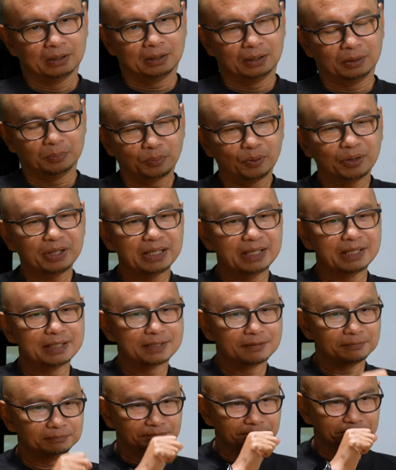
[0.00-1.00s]
the point
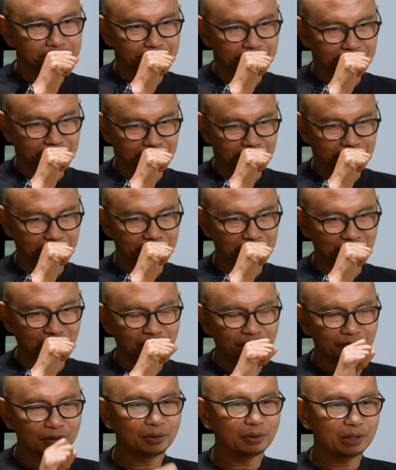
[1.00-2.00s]
is
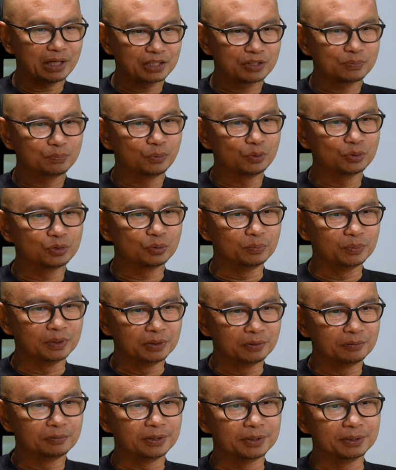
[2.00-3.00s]
if you're not exposed to
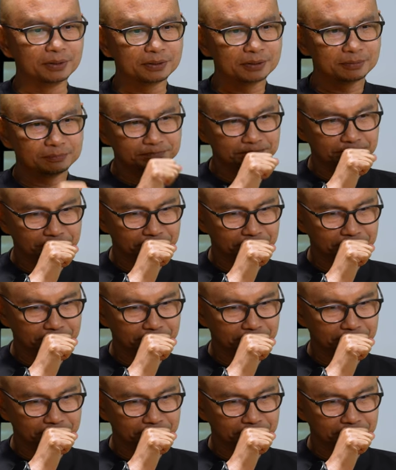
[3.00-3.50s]
materials